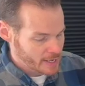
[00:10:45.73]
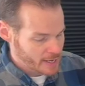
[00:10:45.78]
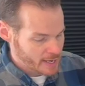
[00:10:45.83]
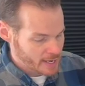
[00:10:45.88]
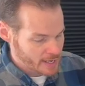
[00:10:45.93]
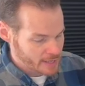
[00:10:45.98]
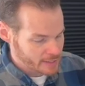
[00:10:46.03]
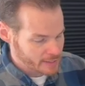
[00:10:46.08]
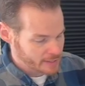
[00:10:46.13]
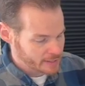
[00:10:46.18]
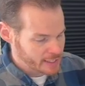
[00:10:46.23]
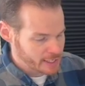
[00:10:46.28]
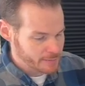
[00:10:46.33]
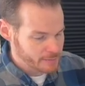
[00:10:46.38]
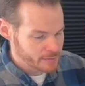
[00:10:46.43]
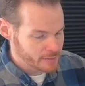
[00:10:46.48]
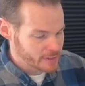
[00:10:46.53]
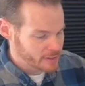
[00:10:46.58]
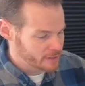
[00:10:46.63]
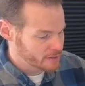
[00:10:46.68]
And I keep
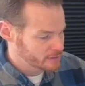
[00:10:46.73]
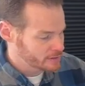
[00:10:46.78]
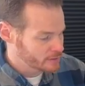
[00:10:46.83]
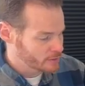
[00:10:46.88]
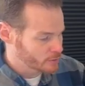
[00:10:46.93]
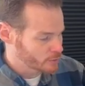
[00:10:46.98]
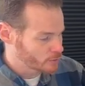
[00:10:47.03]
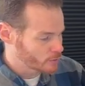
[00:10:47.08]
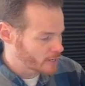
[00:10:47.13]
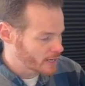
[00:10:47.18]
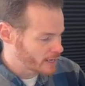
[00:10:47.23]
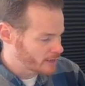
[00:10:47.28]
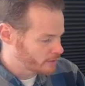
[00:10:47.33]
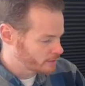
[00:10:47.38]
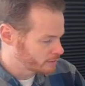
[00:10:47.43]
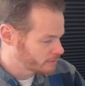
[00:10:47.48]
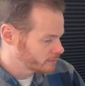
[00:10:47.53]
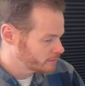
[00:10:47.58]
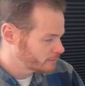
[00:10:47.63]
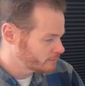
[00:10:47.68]
these
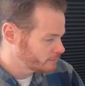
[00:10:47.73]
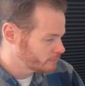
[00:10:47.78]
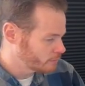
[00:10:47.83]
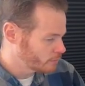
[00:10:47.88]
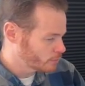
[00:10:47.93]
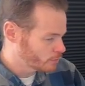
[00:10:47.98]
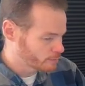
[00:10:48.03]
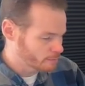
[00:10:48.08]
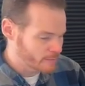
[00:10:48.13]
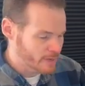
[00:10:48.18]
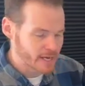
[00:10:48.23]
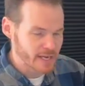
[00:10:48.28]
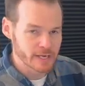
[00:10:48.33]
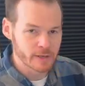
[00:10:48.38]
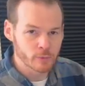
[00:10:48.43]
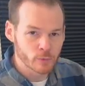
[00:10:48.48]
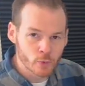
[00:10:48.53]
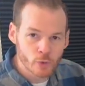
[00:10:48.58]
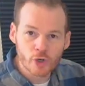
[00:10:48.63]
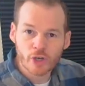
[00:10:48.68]
around for my
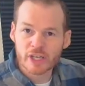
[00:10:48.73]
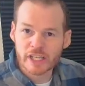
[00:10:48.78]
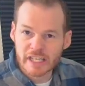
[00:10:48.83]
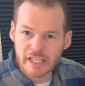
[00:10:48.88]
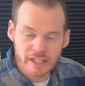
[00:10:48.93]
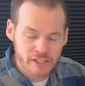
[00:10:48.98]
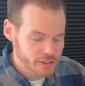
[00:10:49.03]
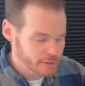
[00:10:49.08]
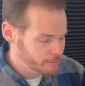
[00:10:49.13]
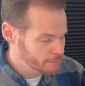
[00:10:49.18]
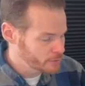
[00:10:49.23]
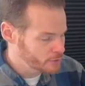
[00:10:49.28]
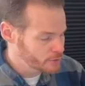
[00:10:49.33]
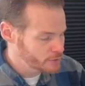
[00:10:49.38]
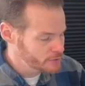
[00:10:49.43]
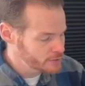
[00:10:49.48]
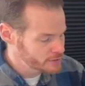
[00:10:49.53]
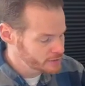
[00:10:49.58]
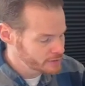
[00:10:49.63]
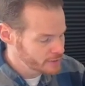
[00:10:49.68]
work-ish
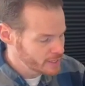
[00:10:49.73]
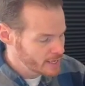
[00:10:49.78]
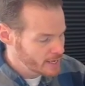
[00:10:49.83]
boots.